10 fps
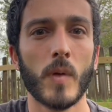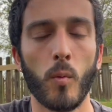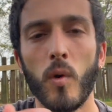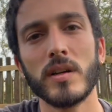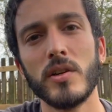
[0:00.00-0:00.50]

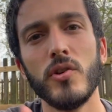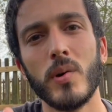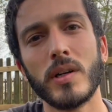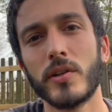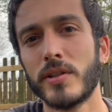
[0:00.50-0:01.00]
What are
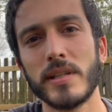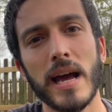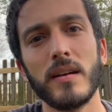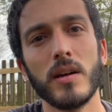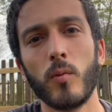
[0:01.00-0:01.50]
you
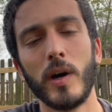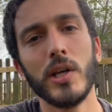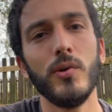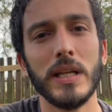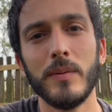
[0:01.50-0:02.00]
understanding? What do
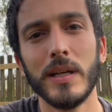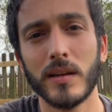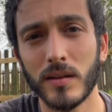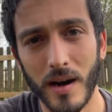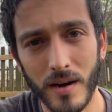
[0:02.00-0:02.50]
you need me to
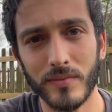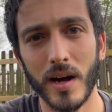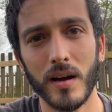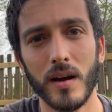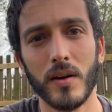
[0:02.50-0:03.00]

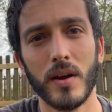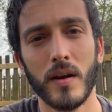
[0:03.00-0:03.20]
clarify on?